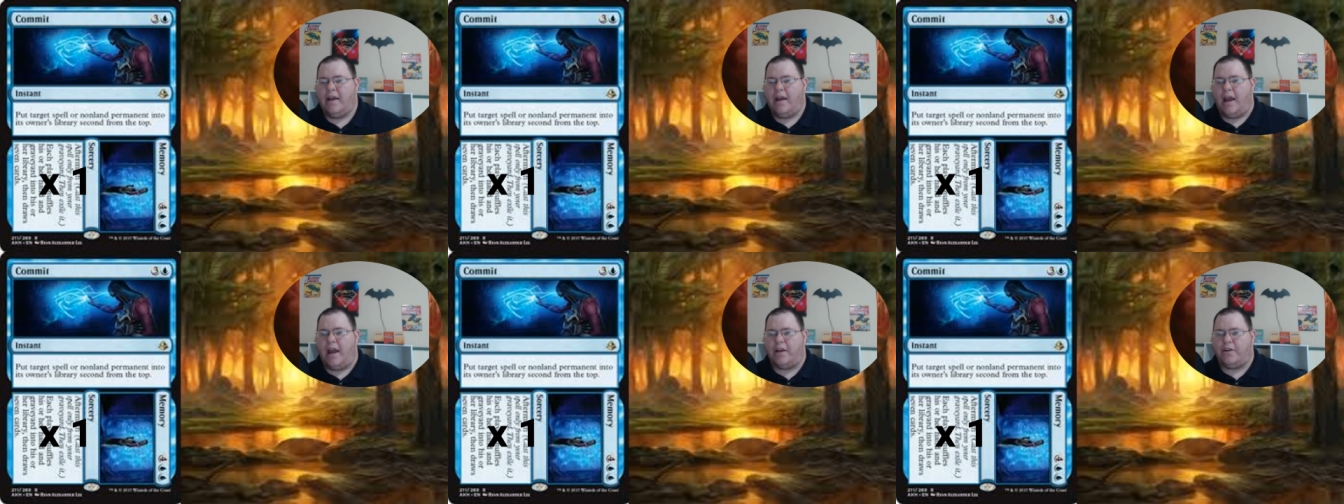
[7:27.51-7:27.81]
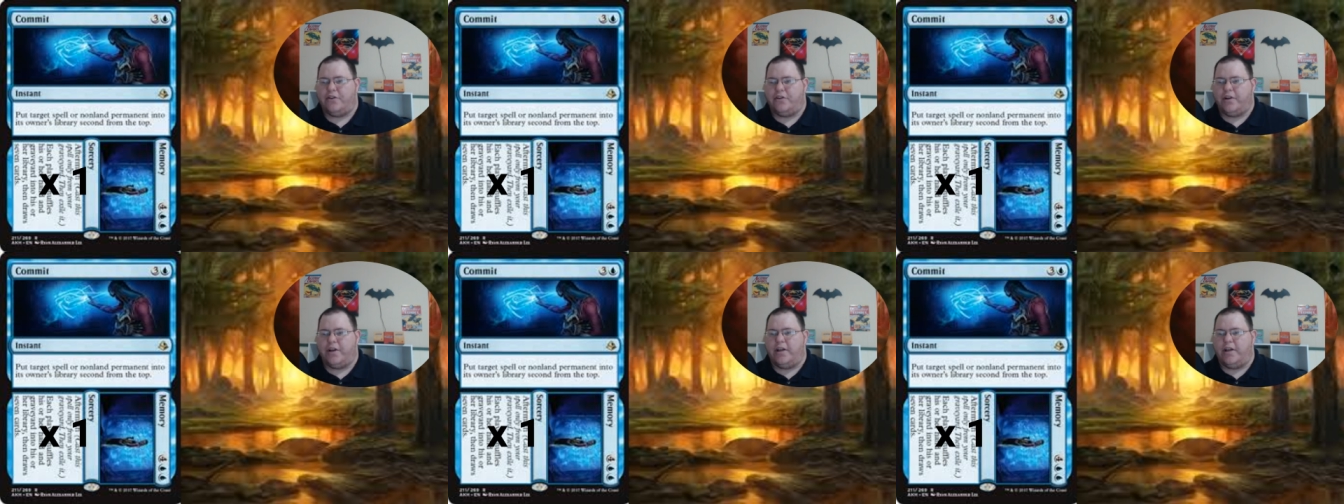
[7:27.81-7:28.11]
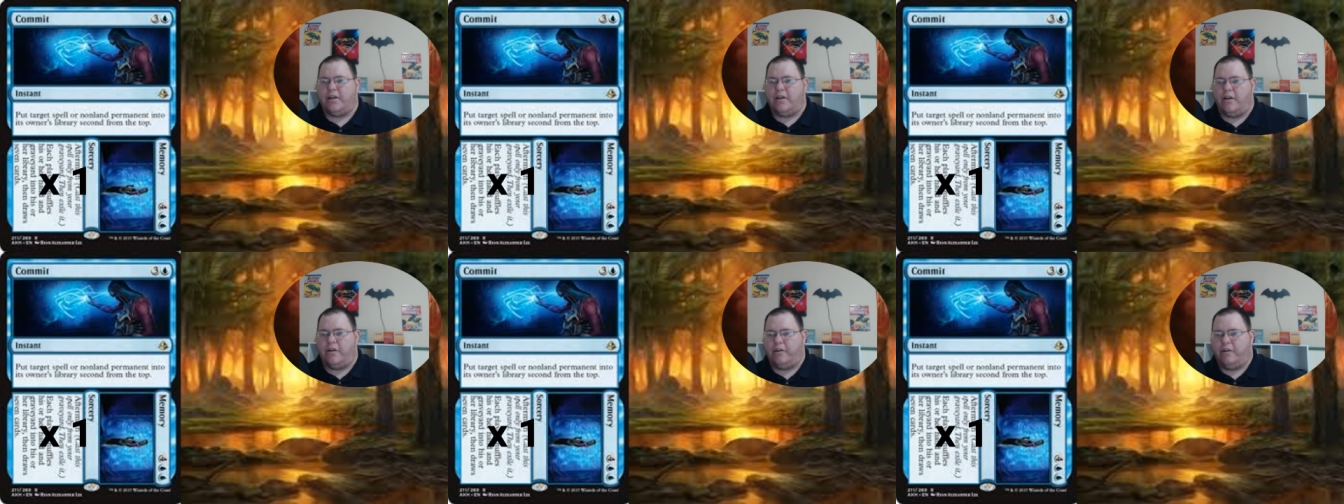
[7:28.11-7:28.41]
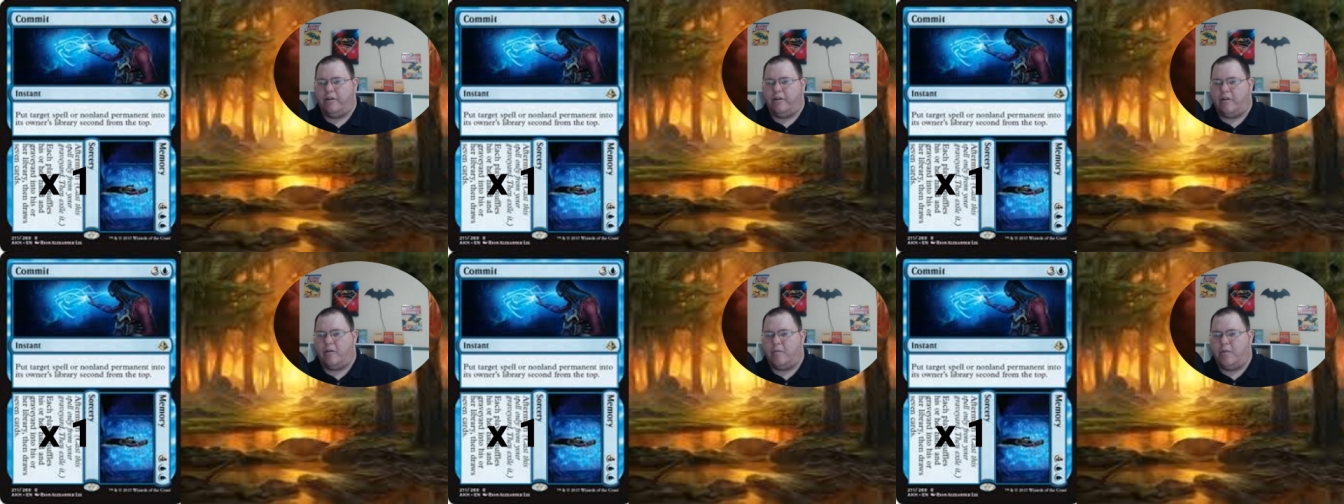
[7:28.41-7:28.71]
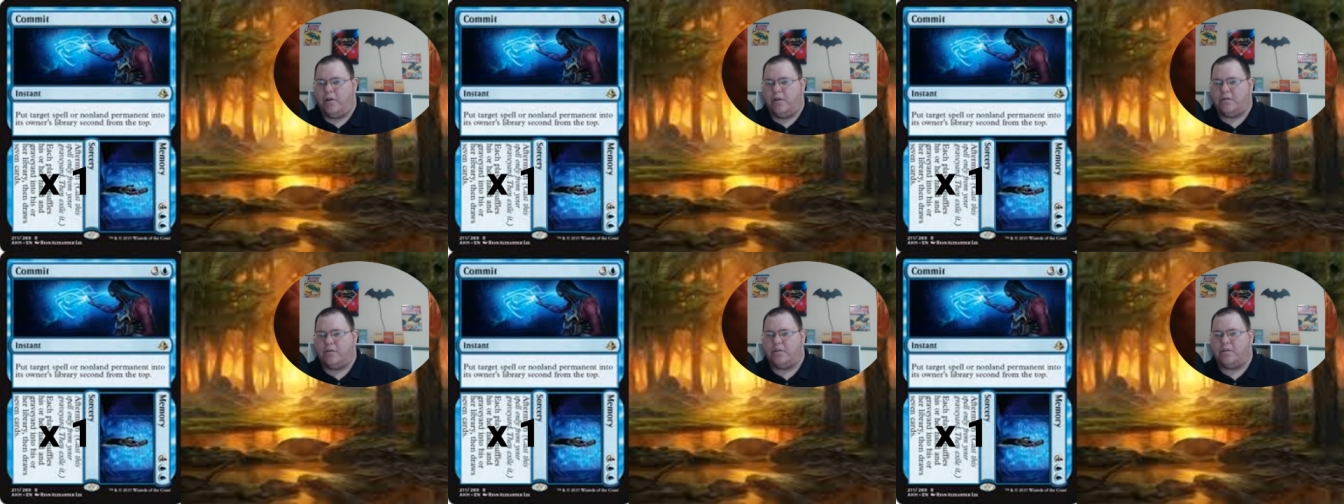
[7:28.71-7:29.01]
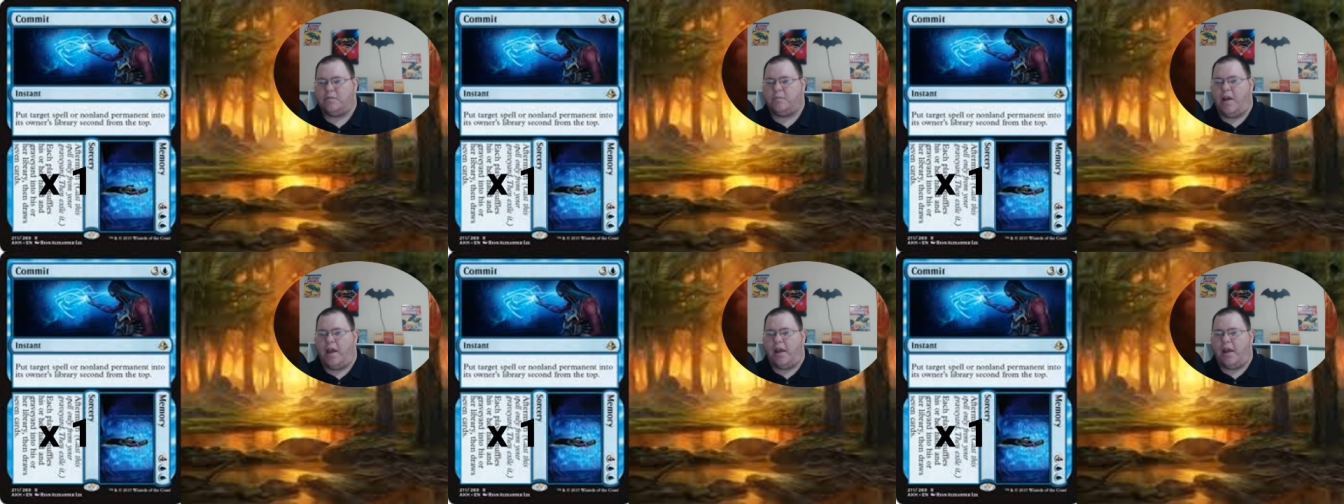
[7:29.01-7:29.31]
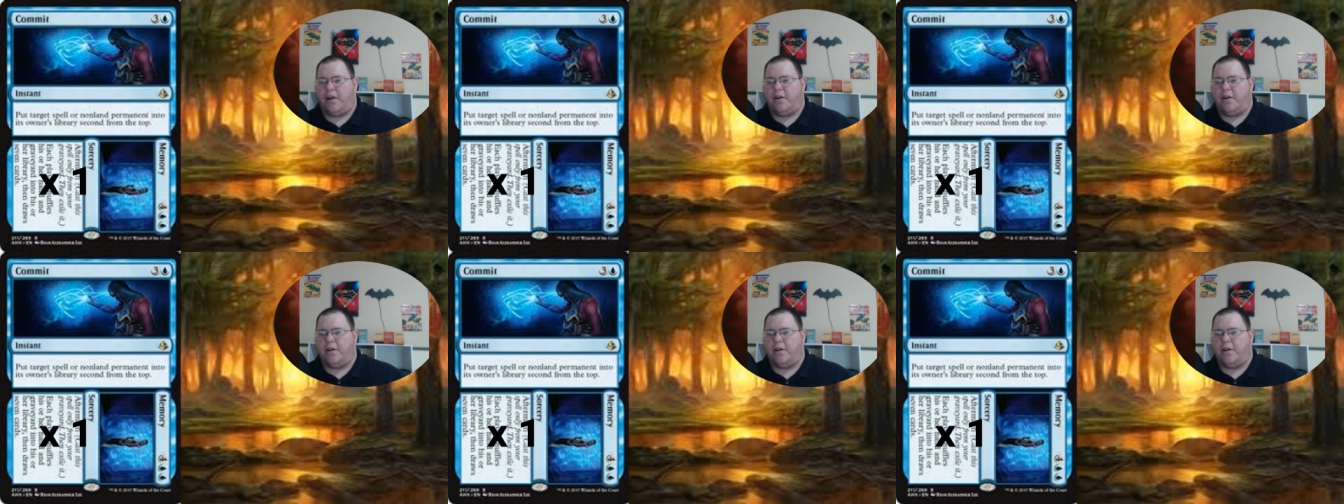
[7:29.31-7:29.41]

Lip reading: and you're getting all your Nicol Bolas's back.